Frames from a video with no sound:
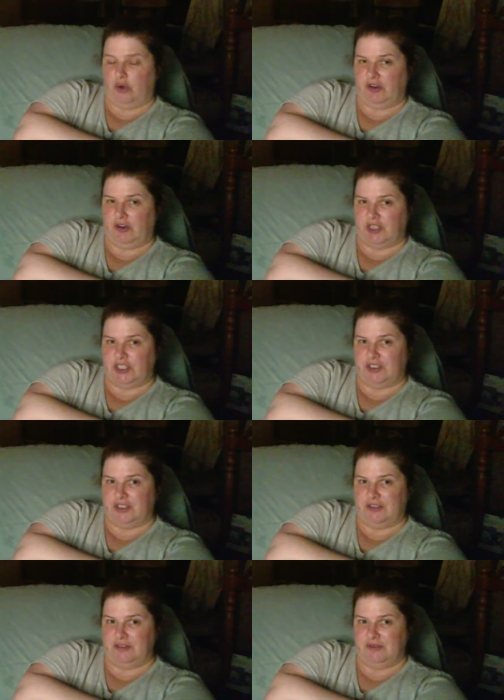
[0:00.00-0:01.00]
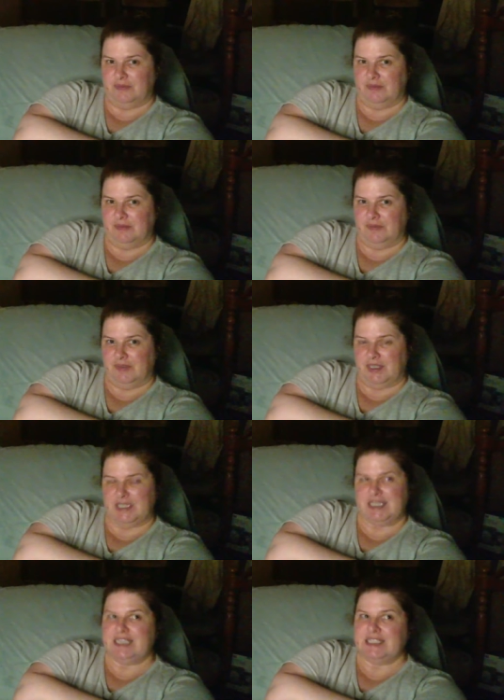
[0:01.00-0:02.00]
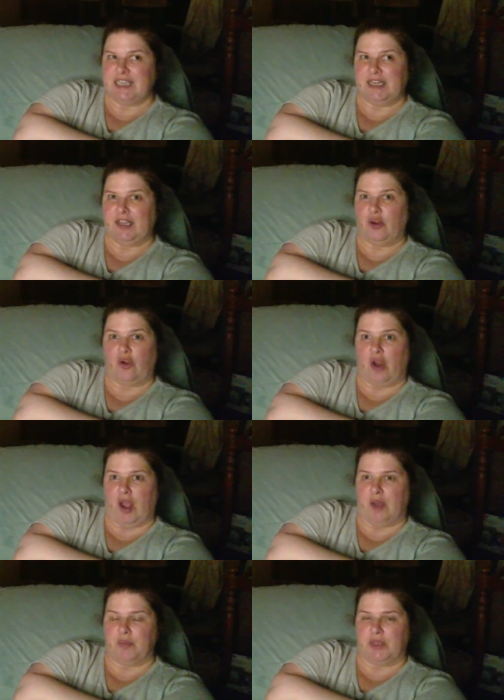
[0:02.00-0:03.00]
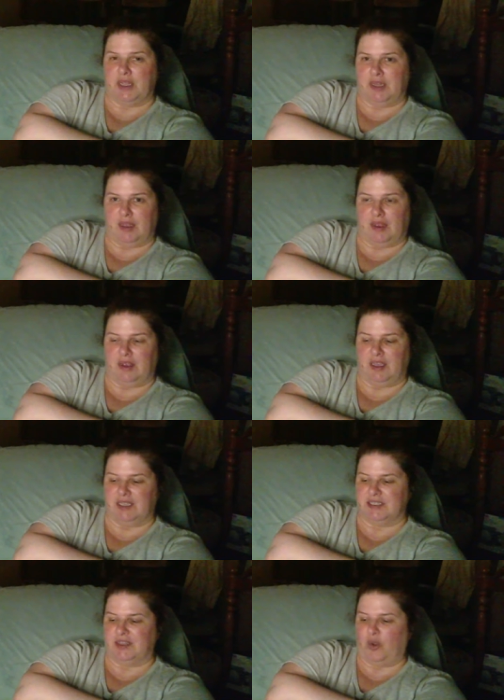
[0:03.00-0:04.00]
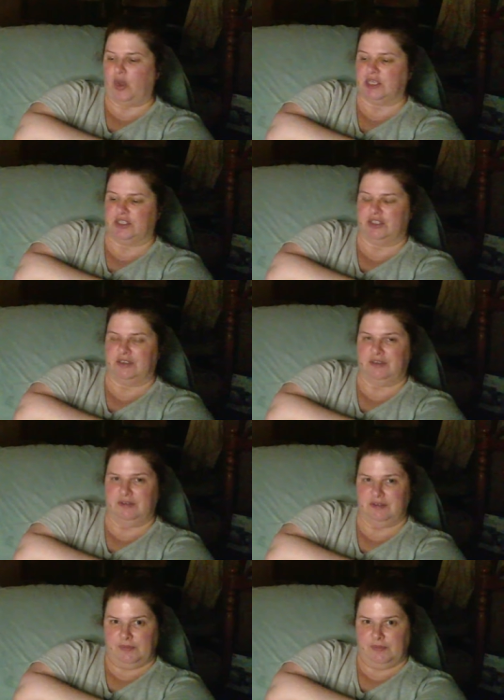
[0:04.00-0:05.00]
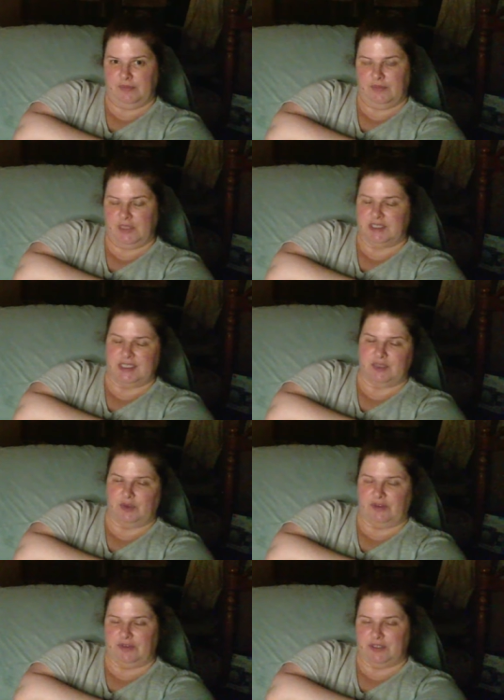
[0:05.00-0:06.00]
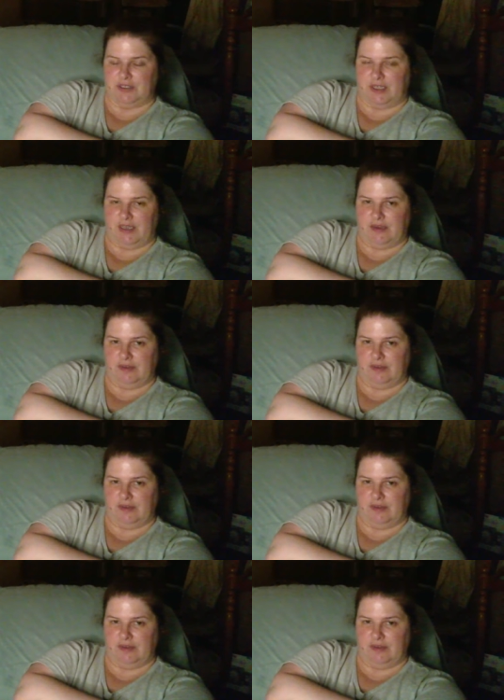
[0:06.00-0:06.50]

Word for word: Christian? Is he setting her up? Is the question. Because that's what it feels like.